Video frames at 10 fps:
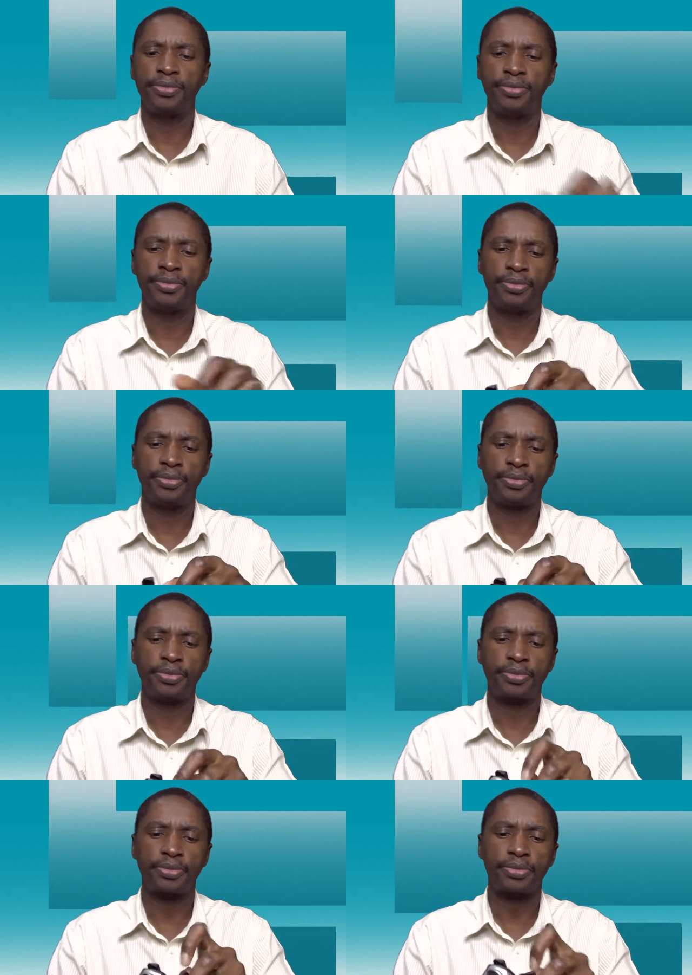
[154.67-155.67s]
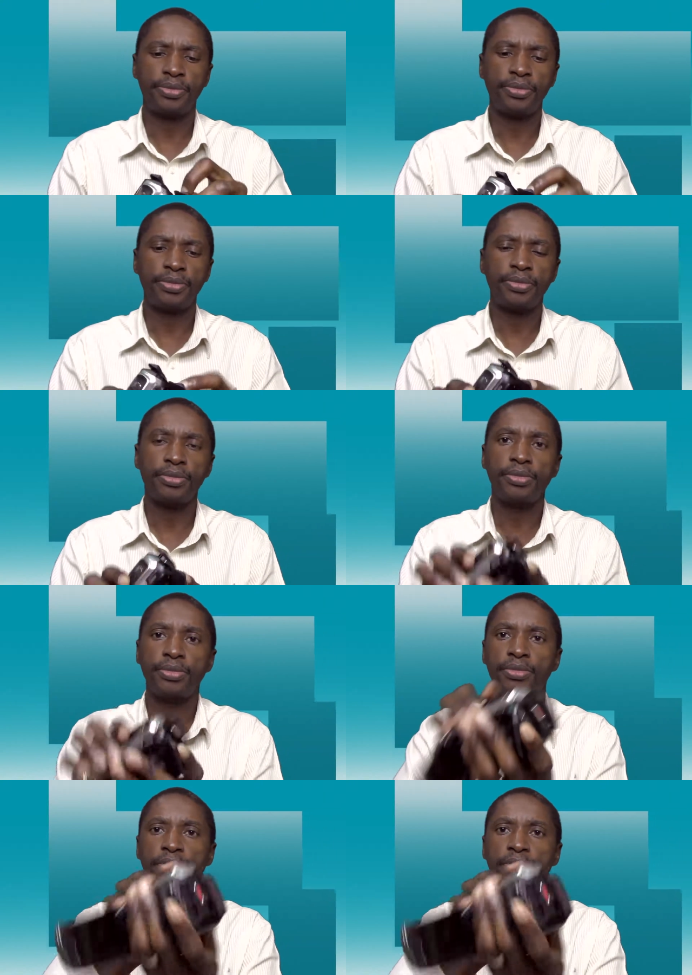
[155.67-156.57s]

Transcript: [no speech]